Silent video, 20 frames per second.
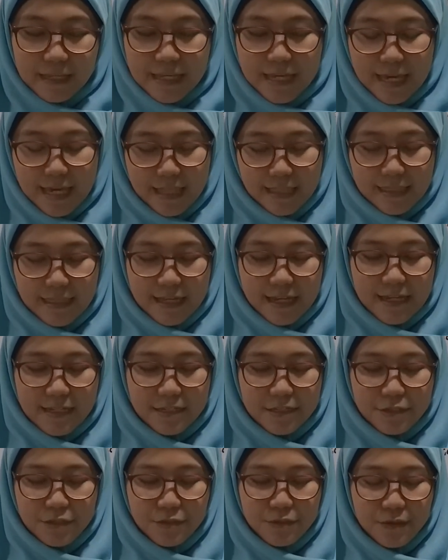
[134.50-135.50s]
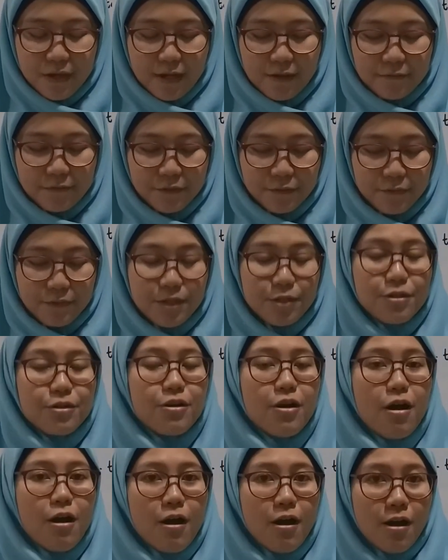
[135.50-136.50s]
And then you have the word
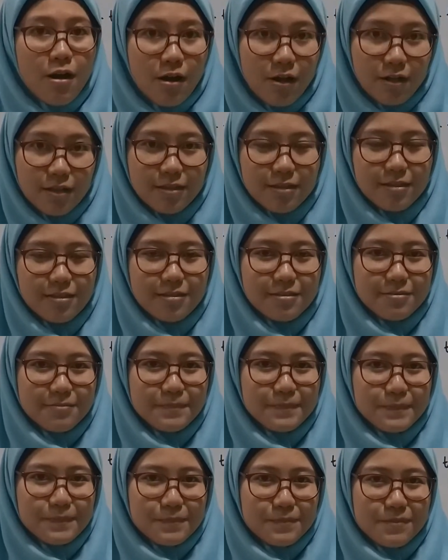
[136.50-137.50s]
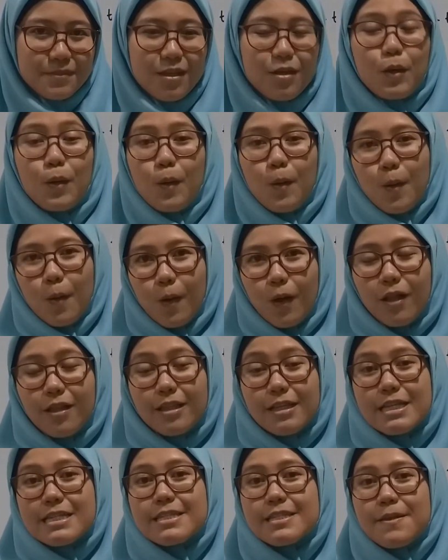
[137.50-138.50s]
hall.
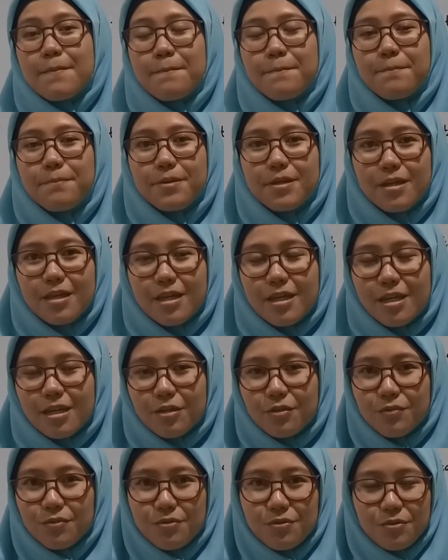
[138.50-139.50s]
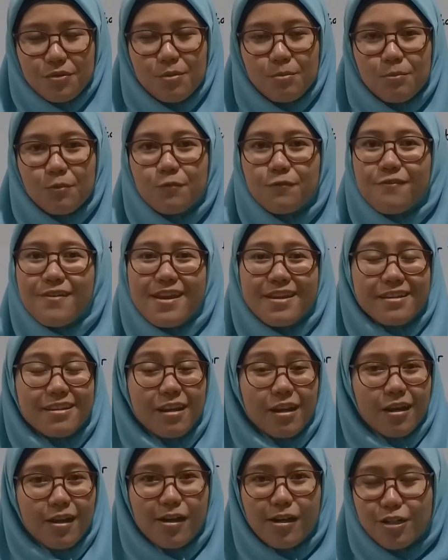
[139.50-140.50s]
Hall is a big room, very
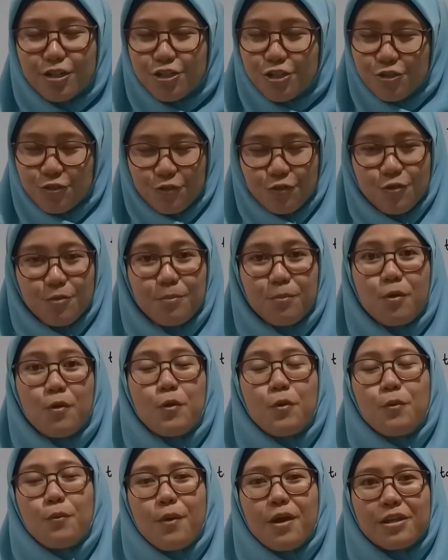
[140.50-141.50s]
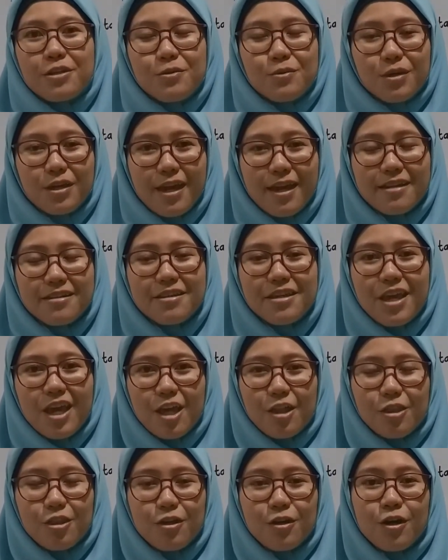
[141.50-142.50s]
large room, where you can
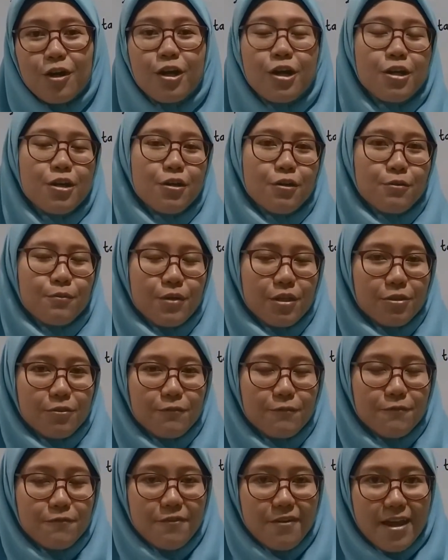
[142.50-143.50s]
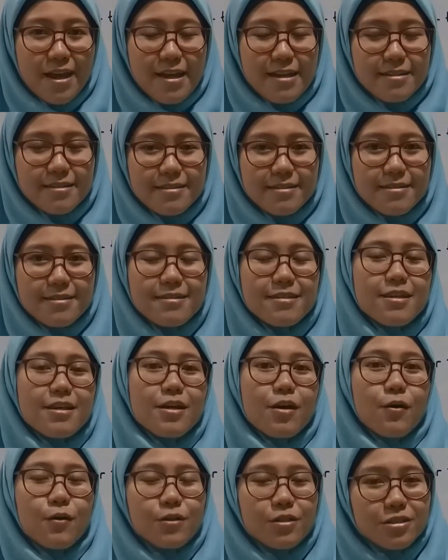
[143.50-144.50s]
gather with friends
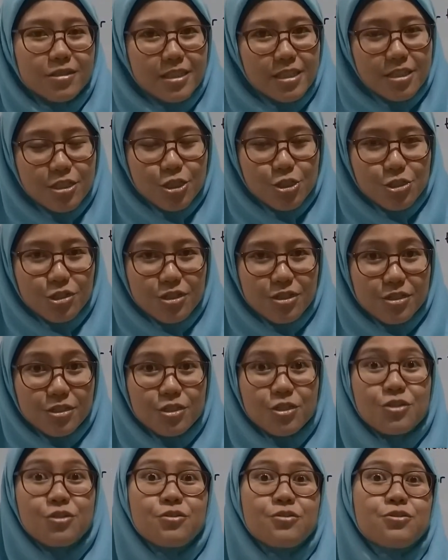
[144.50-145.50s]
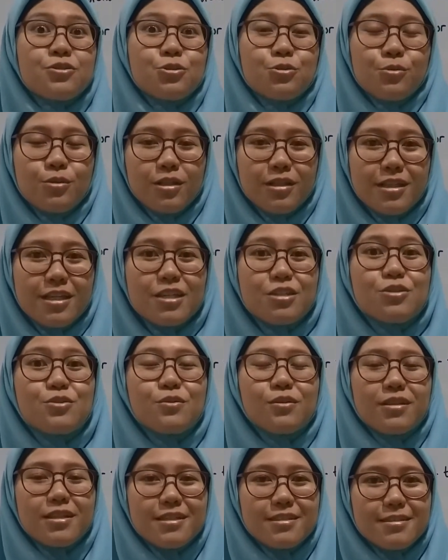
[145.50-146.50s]
or teachers, usually to
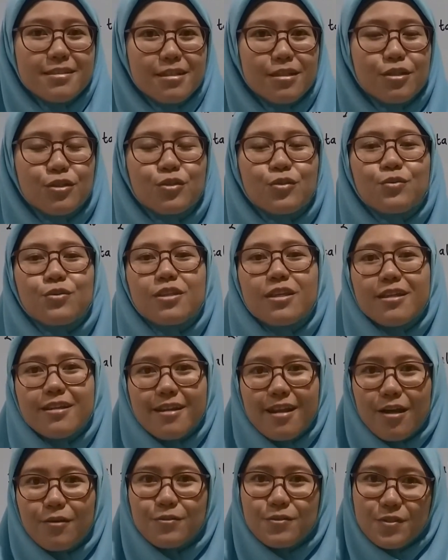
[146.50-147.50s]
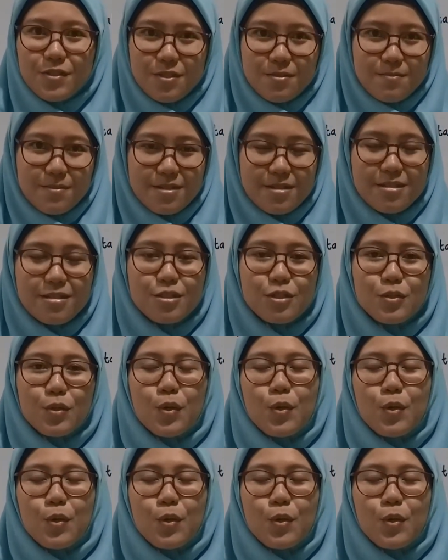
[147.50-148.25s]
listen to the announcement,